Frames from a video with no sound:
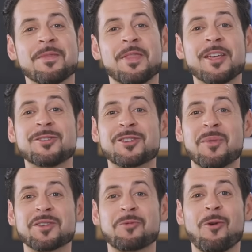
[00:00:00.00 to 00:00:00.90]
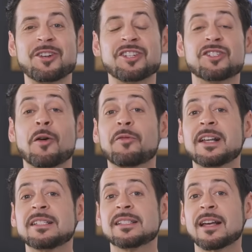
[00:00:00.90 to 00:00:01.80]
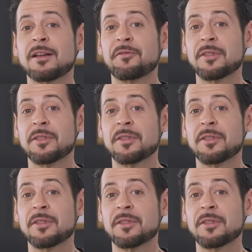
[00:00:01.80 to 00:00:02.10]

Thank you so much for watching. Don't forget to sign up